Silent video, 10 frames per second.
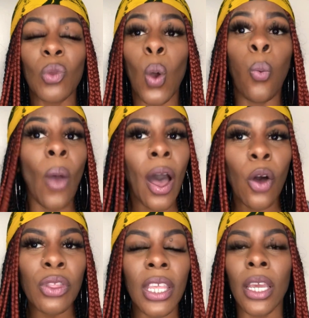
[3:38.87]

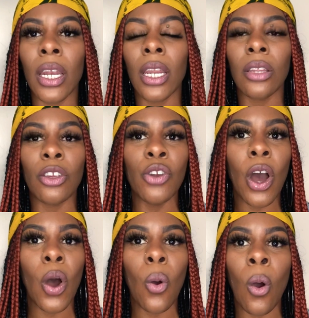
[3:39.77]
wealth and, you
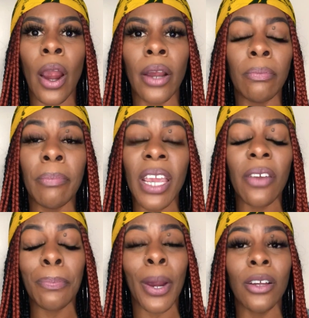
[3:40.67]
know, or
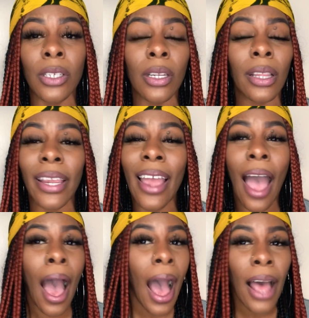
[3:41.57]
me personally,
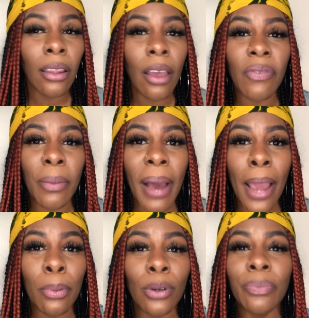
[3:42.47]
I love the
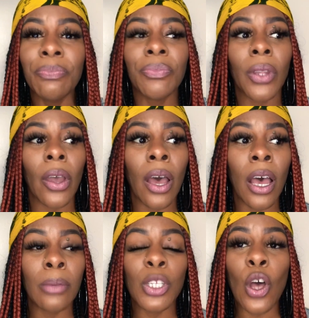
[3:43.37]
Bible.
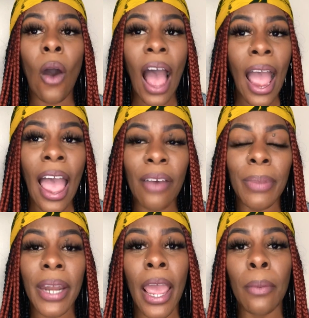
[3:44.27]
Um, so I have
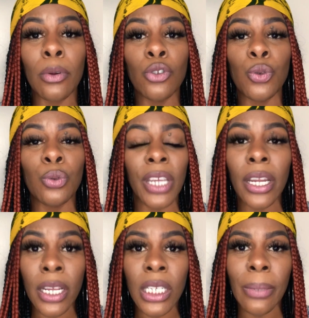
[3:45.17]
been able to
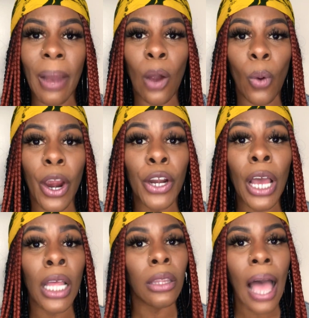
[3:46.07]
get into my word
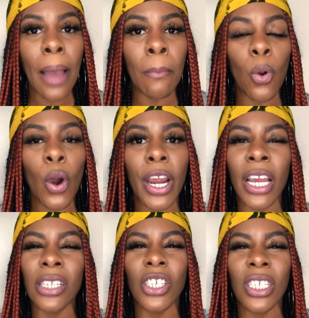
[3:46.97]
a lot more
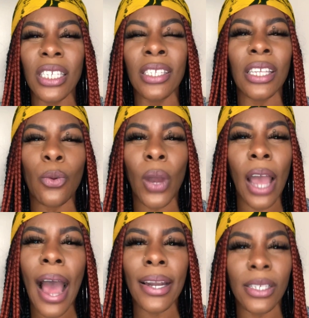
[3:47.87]
and just to see what
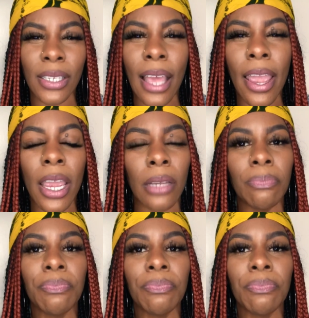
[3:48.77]
God is saying